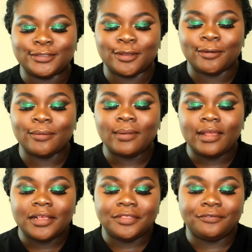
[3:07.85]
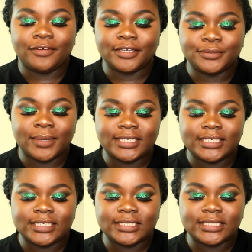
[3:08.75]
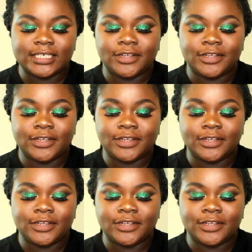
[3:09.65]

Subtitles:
So the first one is,